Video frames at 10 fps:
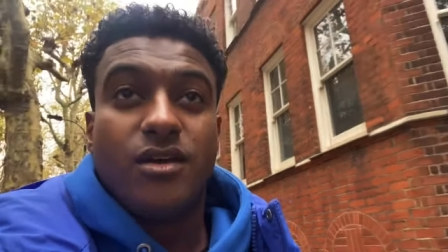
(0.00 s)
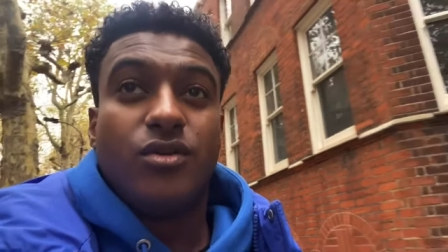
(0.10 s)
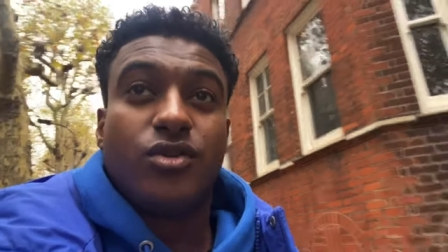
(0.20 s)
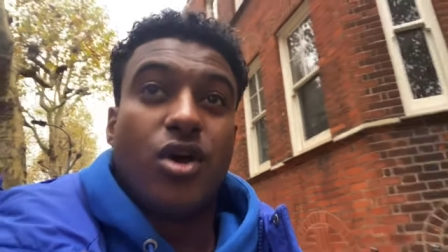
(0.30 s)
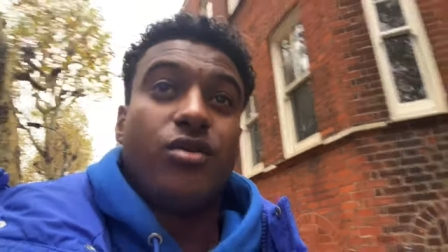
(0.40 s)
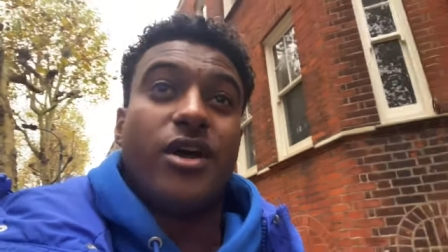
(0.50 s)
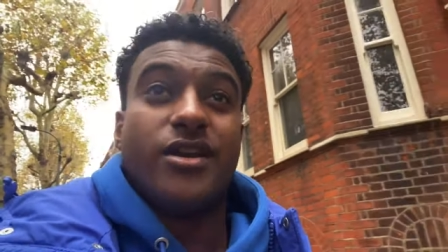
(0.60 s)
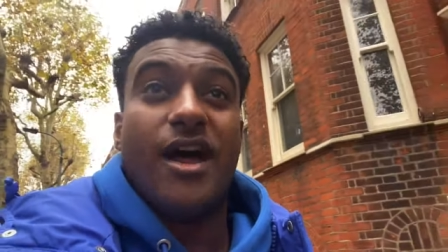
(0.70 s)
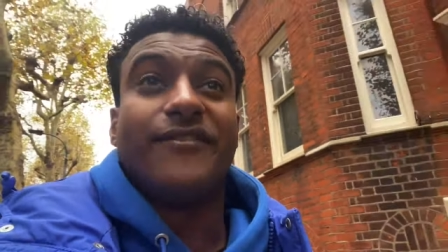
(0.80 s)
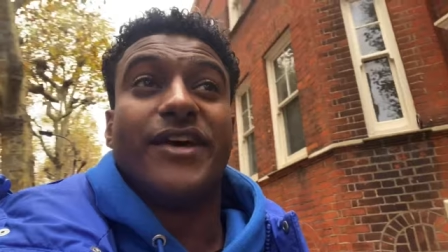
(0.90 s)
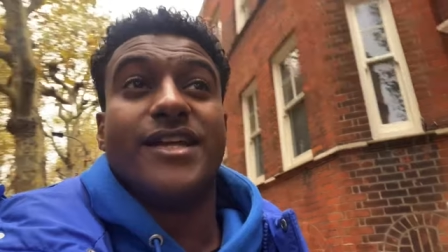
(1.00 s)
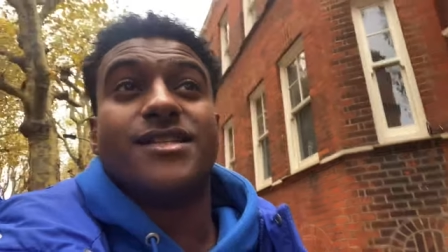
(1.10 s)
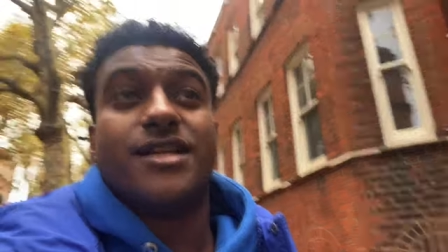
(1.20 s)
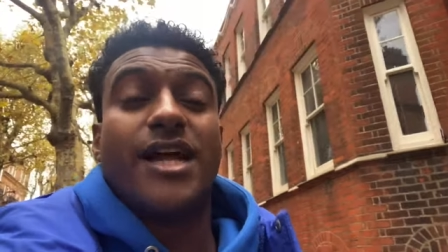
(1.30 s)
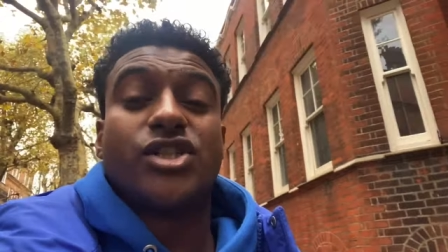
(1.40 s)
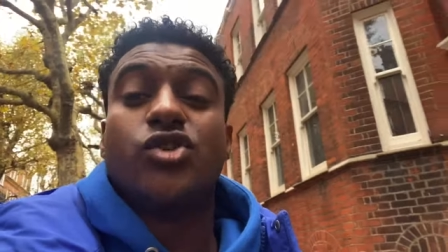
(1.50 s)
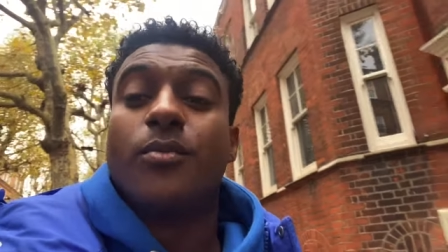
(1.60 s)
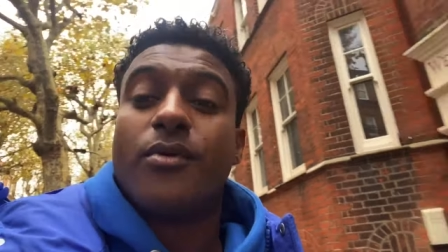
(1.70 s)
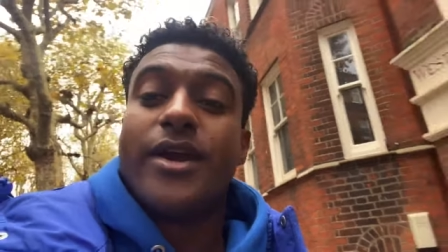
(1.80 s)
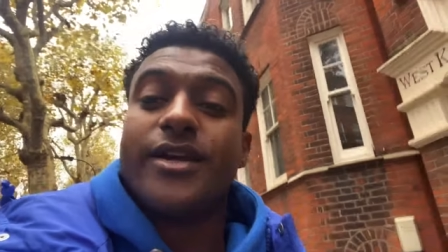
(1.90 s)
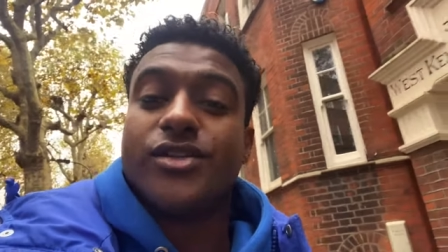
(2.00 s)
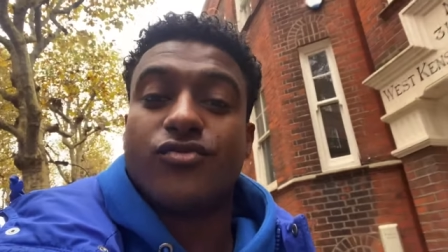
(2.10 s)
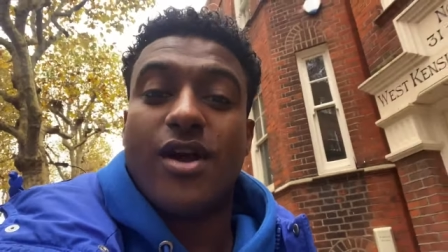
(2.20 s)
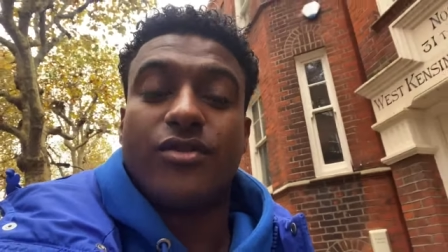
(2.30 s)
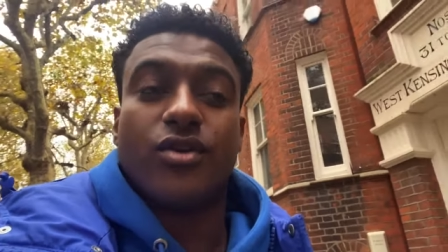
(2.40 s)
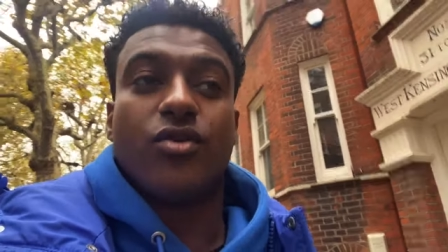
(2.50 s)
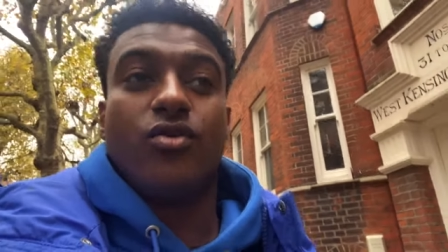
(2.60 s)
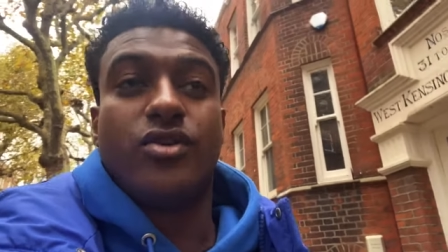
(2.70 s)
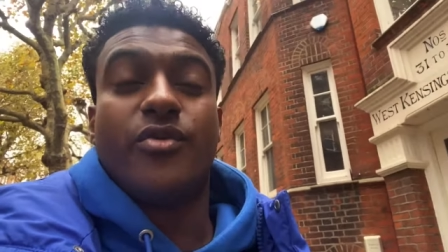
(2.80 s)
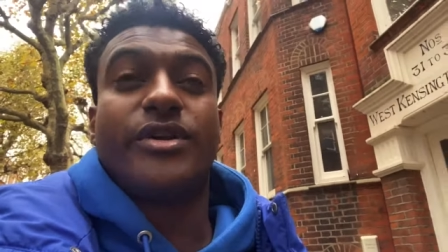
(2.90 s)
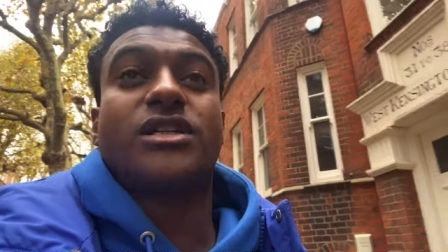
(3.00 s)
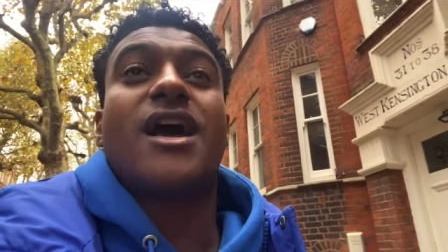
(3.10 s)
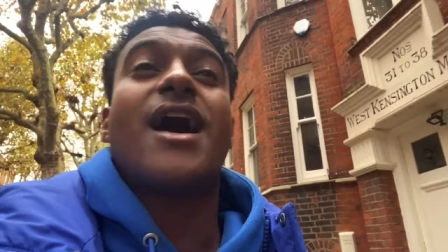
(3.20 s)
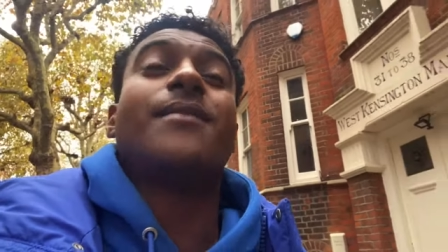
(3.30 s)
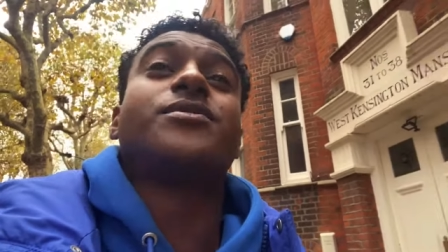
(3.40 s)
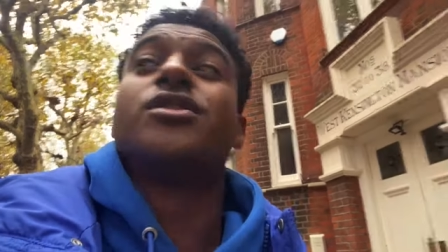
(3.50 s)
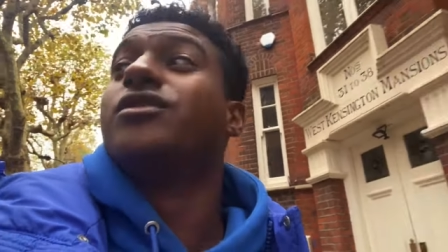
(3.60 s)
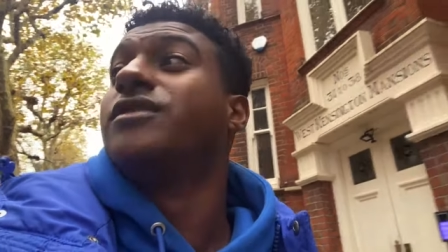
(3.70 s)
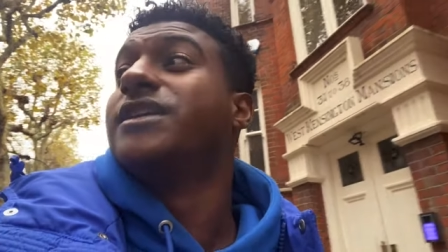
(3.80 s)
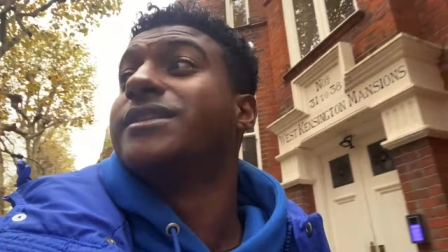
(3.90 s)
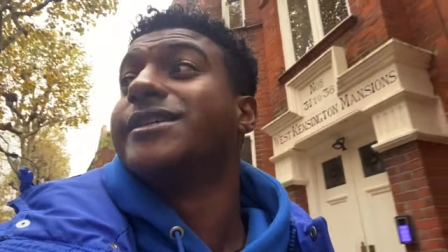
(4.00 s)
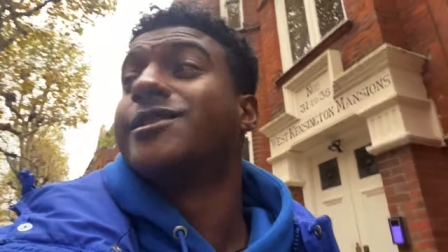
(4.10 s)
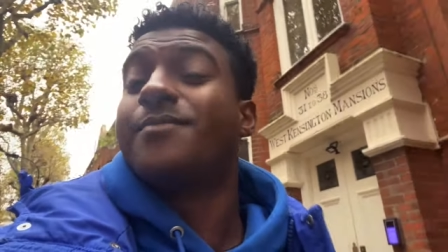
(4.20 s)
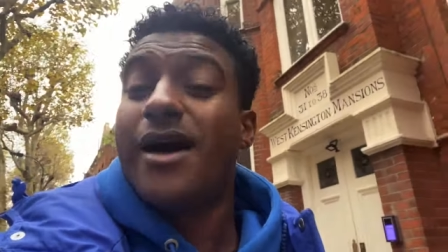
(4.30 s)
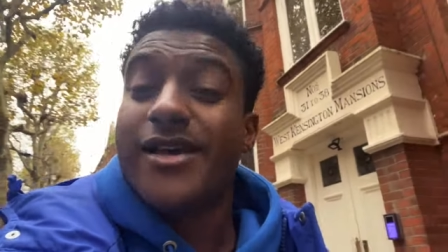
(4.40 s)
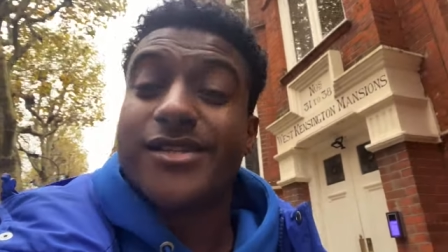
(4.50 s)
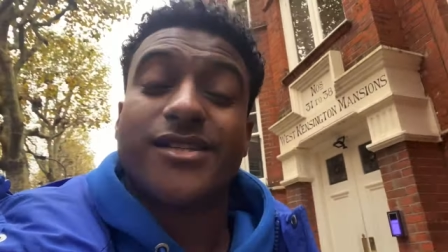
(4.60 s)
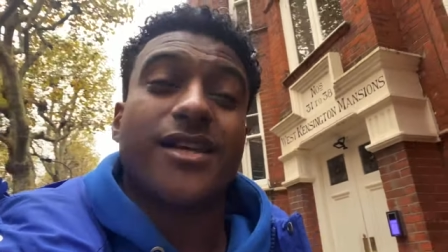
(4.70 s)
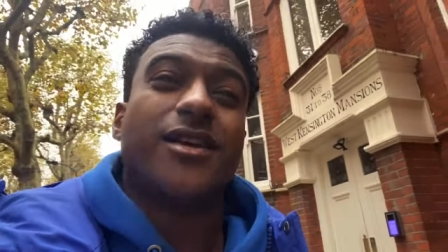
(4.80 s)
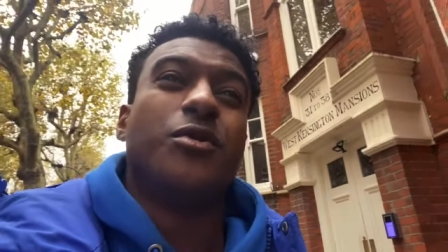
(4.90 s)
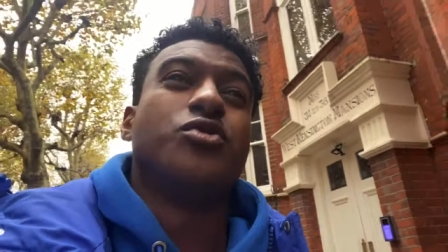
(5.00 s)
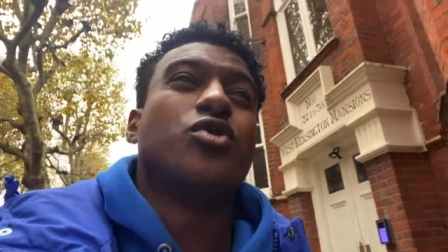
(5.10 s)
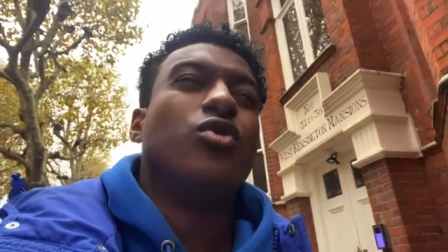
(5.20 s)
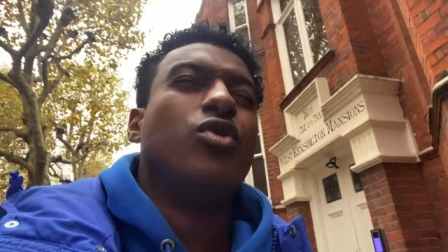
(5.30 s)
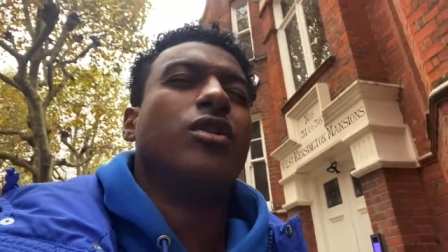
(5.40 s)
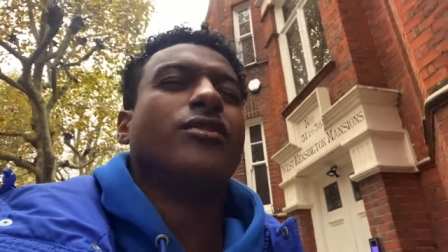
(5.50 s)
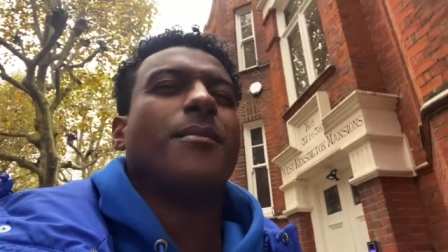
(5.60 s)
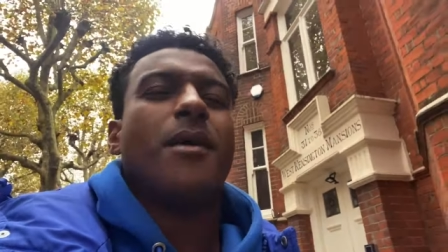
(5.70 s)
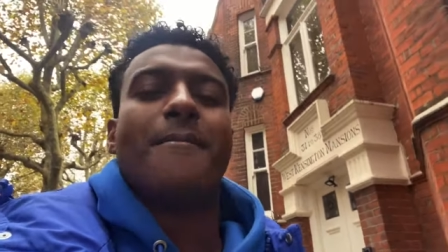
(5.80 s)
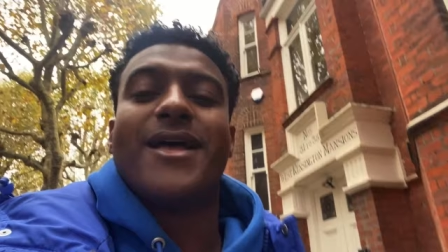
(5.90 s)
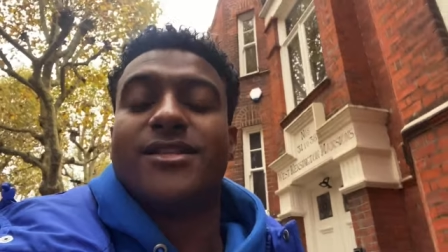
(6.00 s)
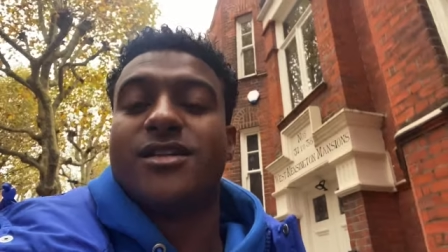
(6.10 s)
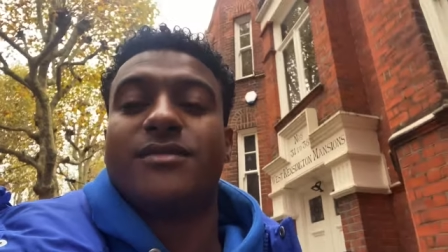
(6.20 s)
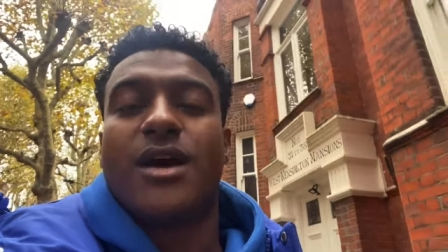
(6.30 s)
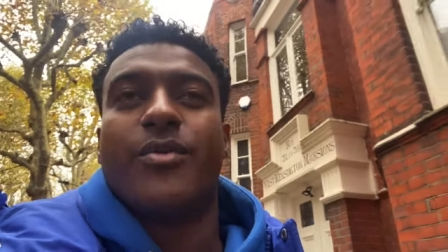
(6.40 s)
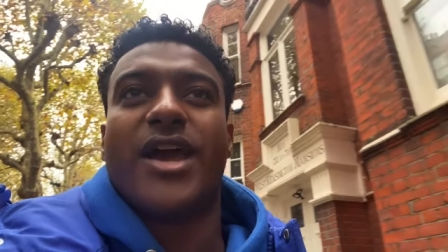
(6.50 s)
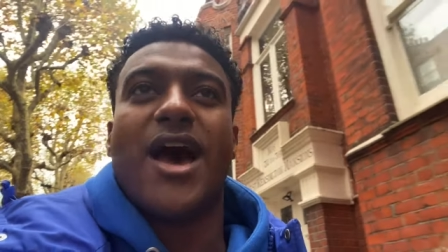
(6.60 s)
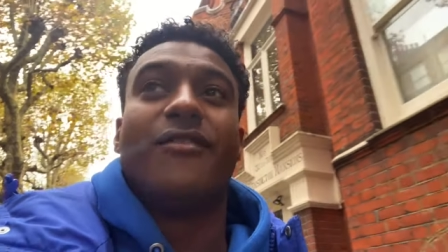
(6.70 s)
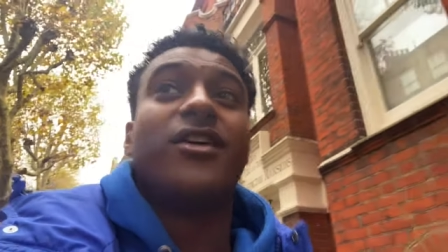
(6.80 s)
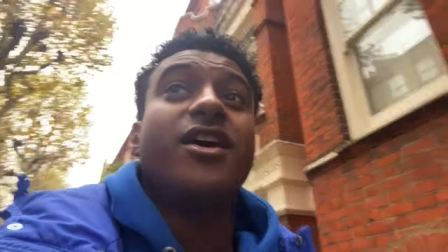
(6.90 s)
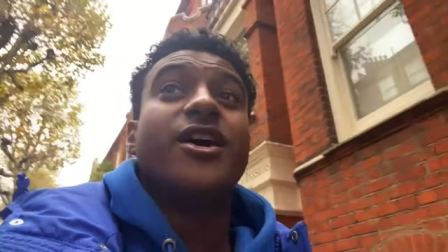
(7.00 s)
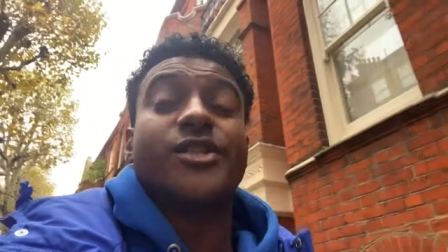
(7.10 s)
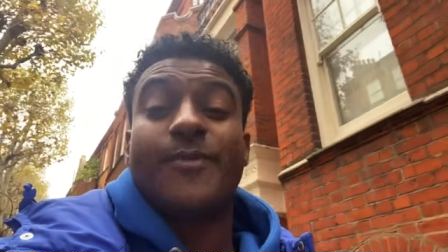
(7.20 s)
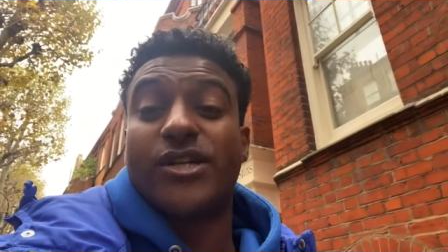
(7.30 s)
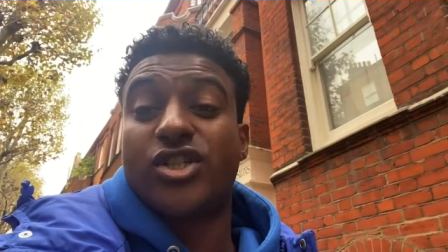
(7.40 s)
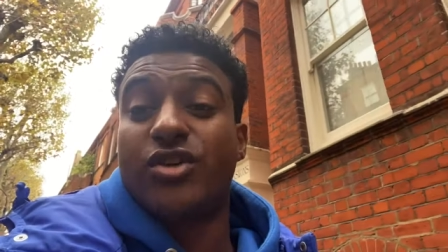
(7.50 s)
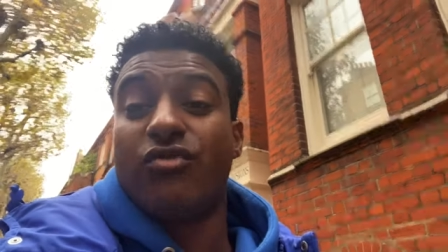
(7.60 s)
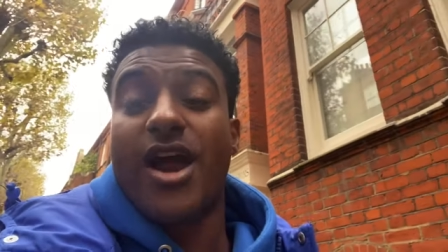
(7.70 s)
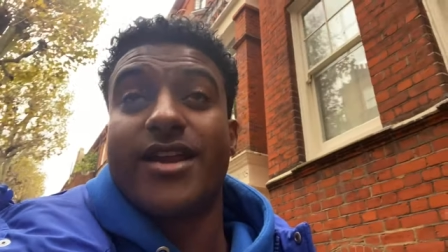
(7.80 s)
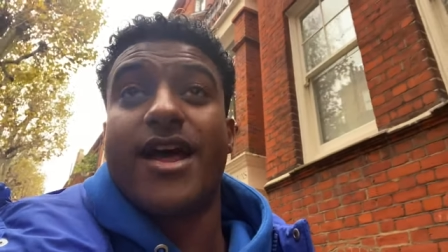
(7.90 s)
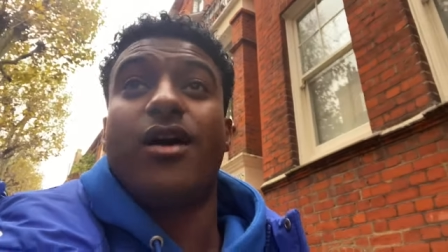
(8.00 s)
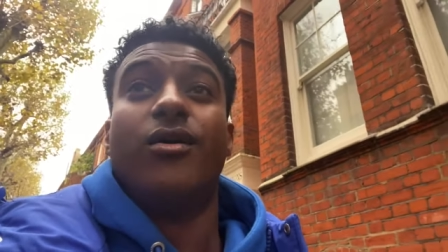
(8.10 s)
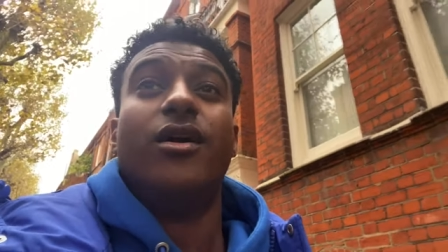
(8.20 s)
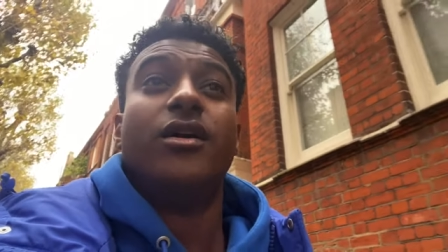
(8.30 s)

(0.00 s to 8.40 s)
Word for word: Although another international break is round the corner, which I absolutely despise because it kills all of the momentum that we have, especially right now.